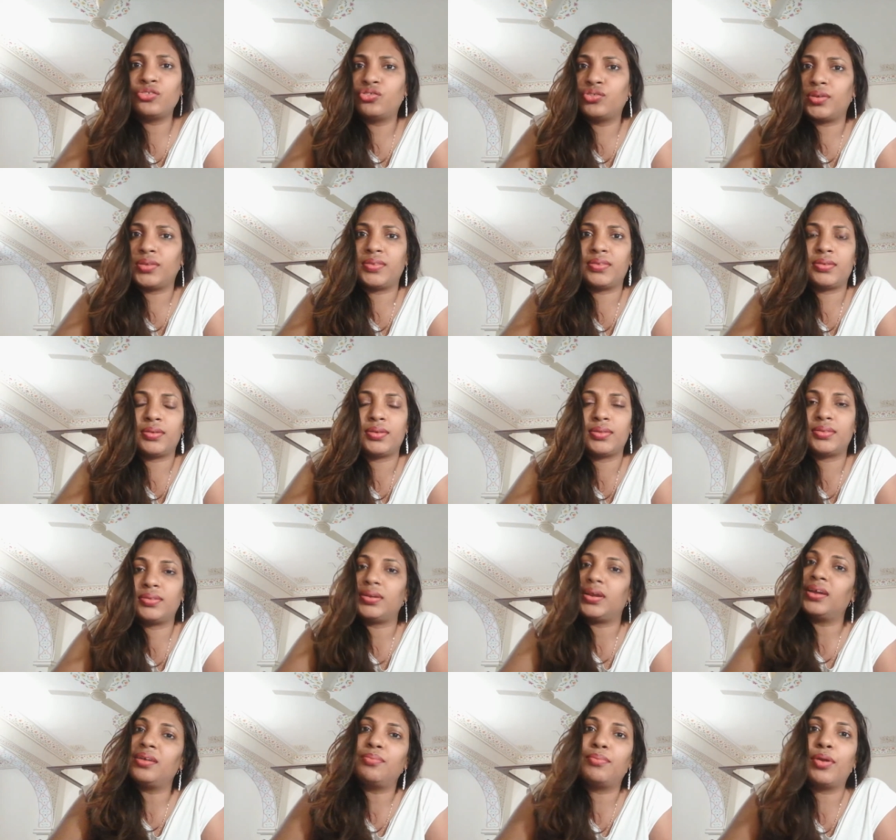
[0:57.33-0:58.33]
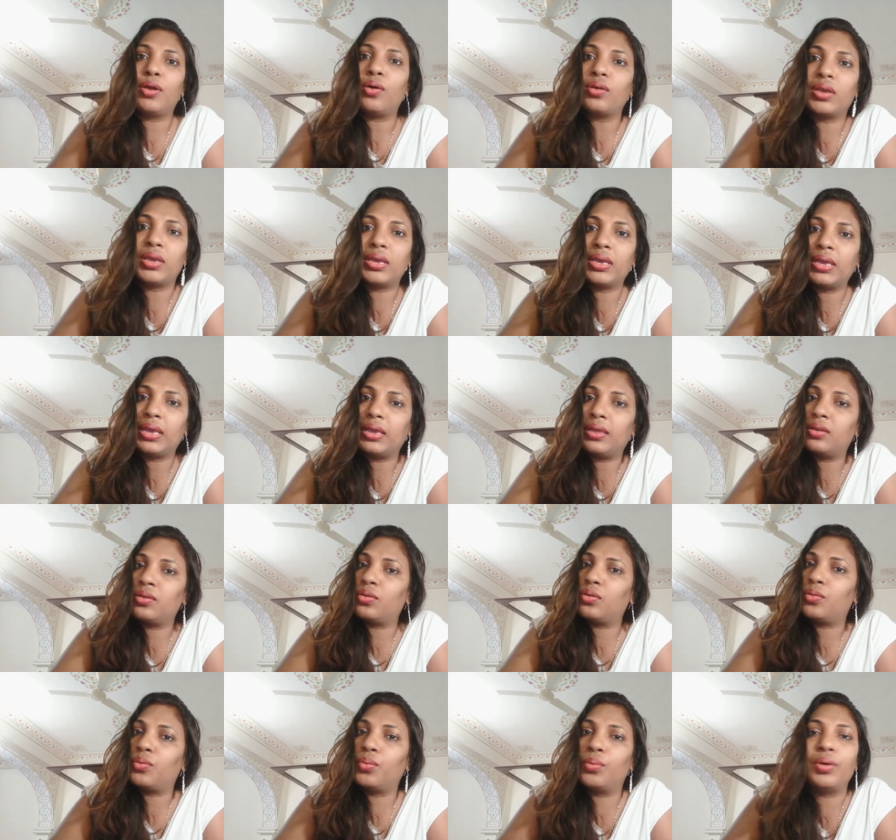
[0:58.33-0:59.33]
just start blogging
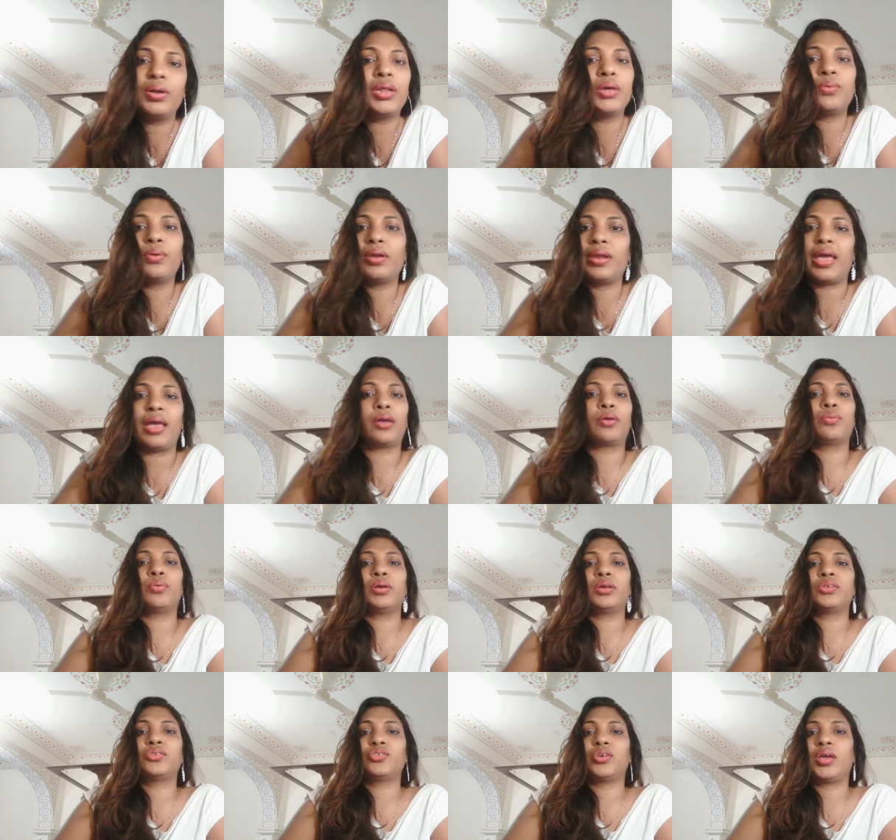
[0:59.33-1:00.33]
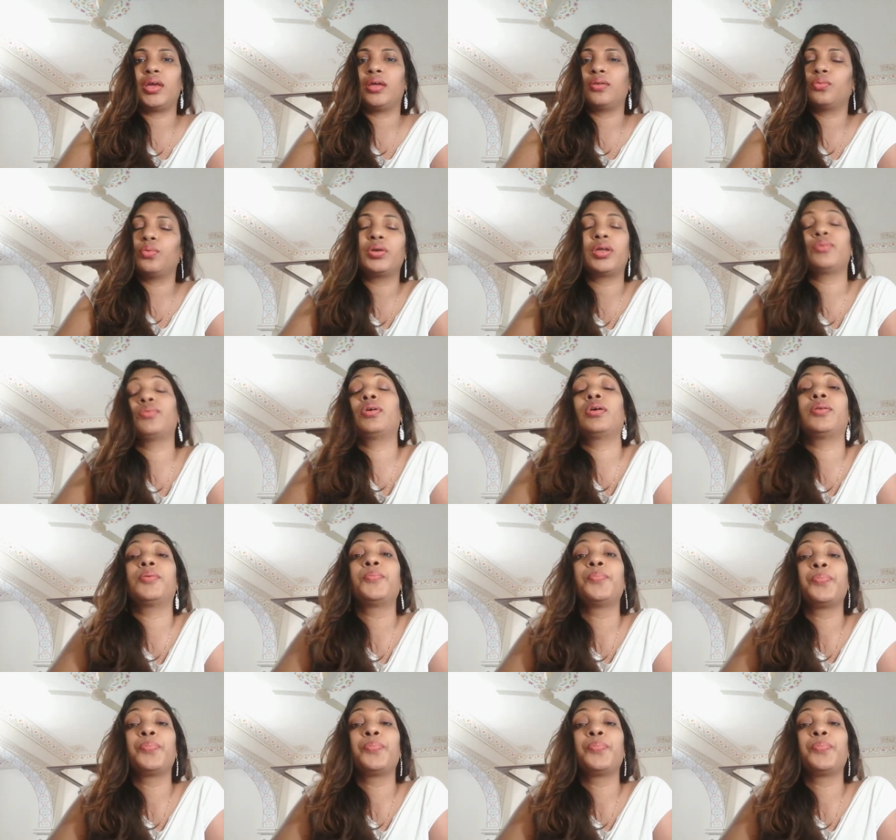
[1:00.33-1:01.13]
in whatever language and whatever